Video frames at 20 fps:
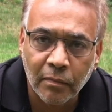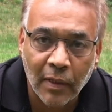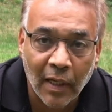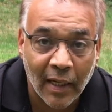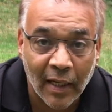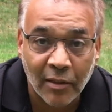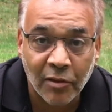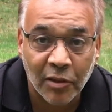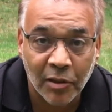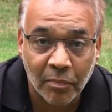
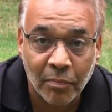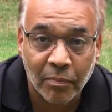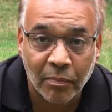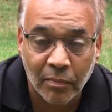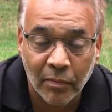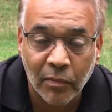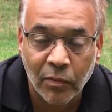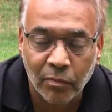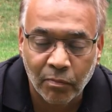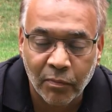actually
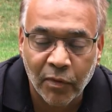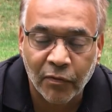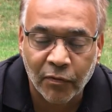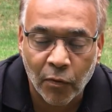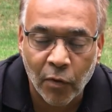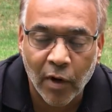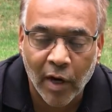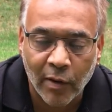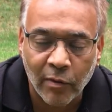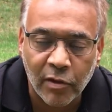
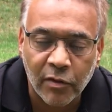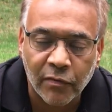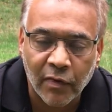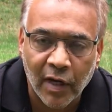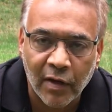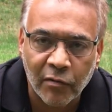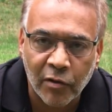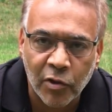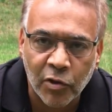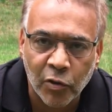before I was
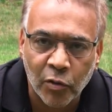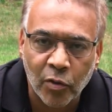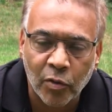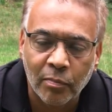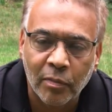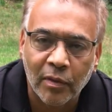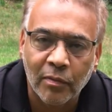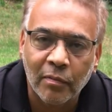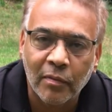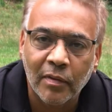5 years old,
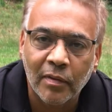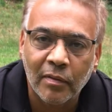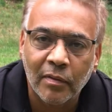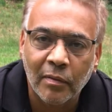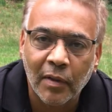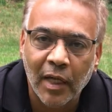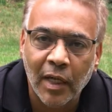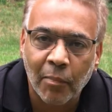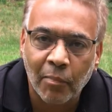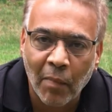but
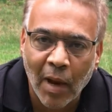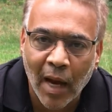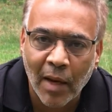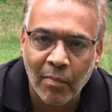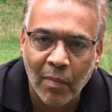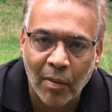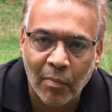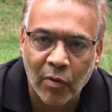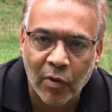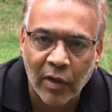in my
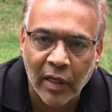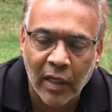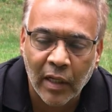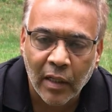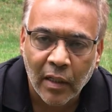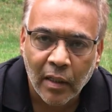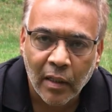memory,